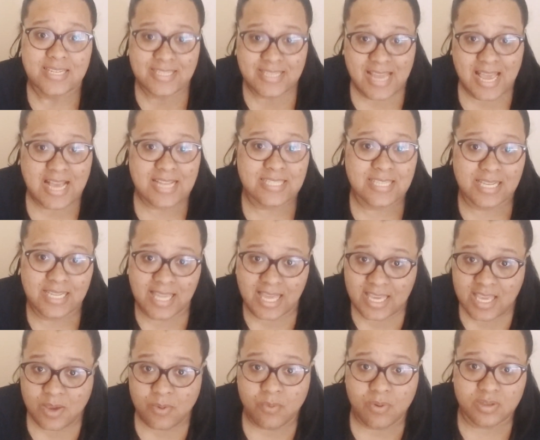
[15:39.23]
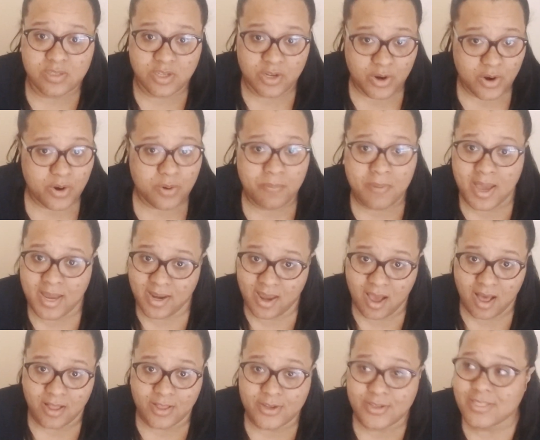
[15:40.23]
dancing like he wants to earn my
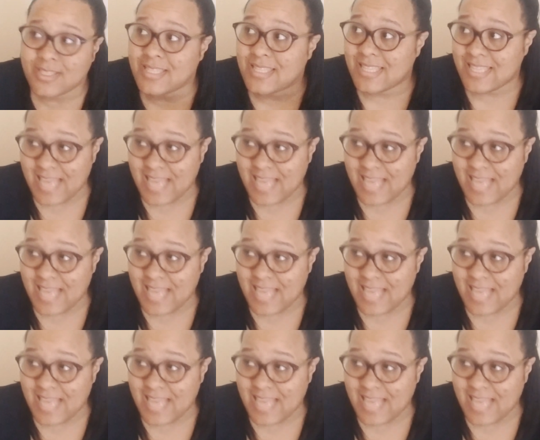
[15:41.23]
dollars.